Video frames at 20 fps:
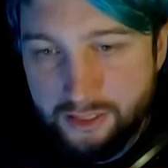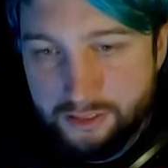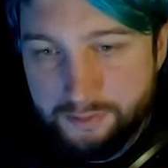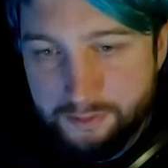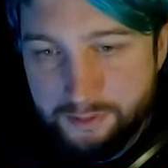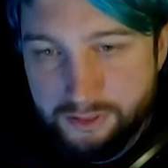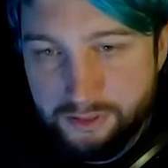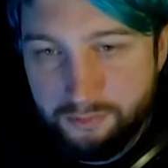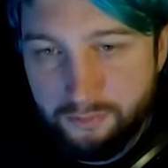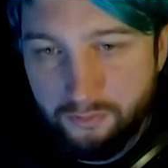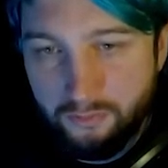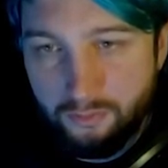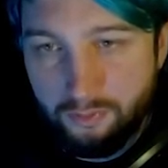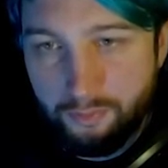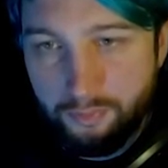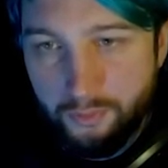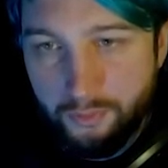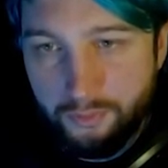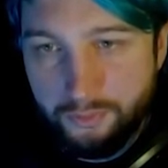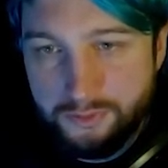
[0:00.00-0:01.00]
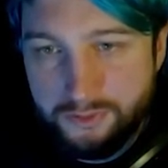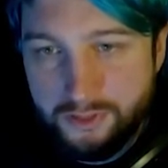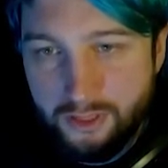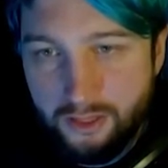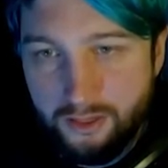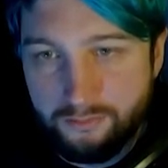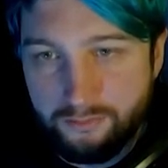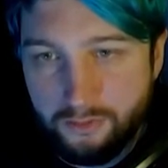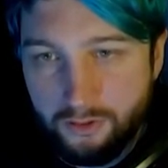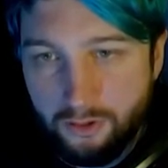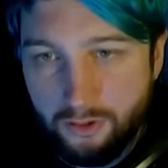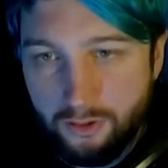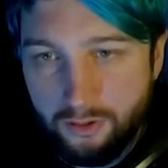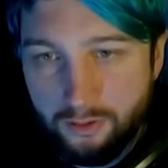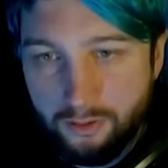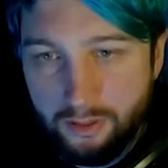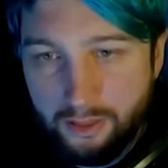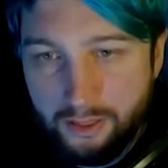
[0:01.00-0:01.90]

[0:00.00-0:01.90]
especially with all the pawns that I've got,